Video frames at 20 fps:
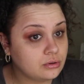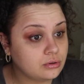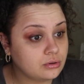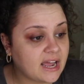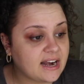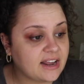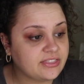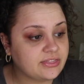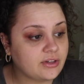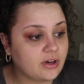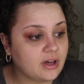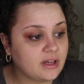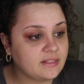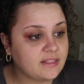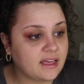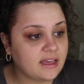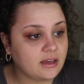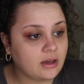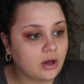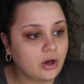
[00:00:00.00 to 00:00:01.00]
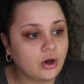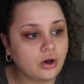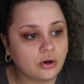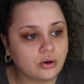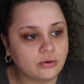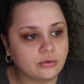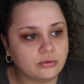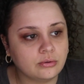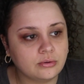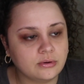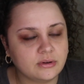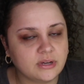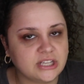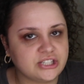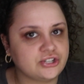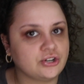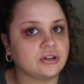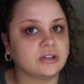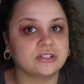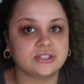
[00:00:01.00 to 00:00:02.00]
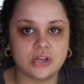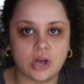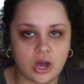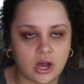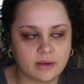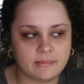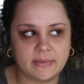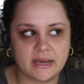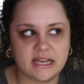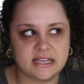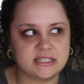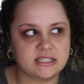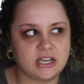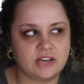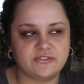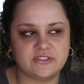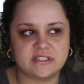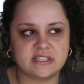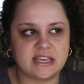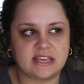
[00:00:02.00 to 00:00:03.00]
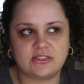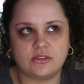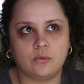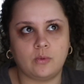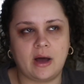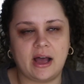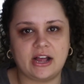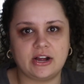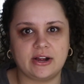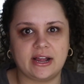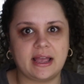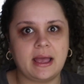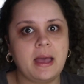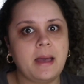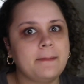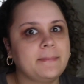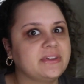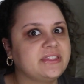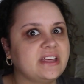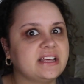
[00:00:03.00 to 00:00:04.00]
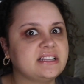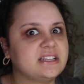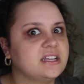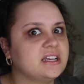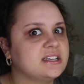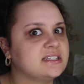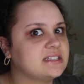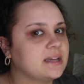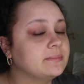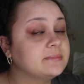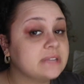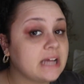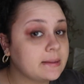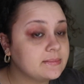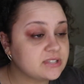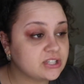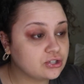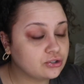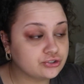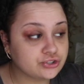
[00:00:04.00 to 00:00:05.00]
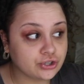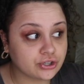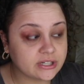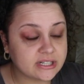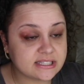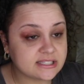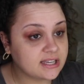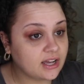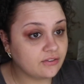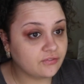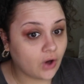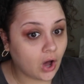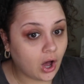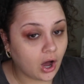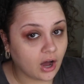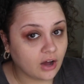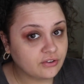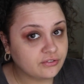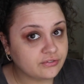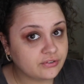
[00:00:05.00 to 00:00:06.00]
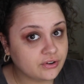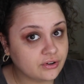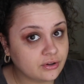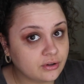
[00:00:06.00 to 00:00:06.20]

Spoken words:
And I thought like, oh, it turns on by itself. It's like the wiring. But then sometimes it'll turn itself off.